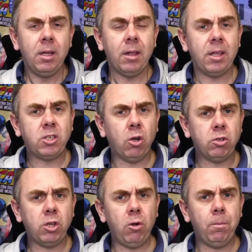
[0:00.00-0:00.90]
There's
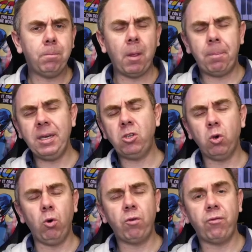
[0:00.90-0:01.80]
also been
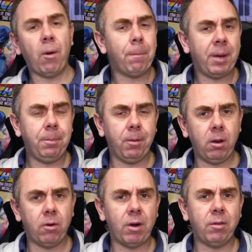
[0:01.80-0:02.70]
talk from
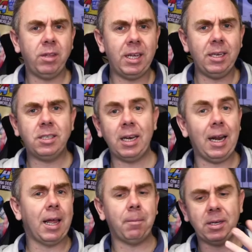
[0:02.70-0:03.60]
people around the
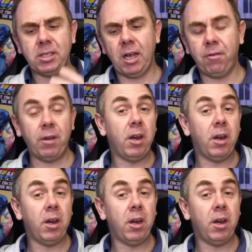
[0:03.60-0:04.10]
internet, like myself,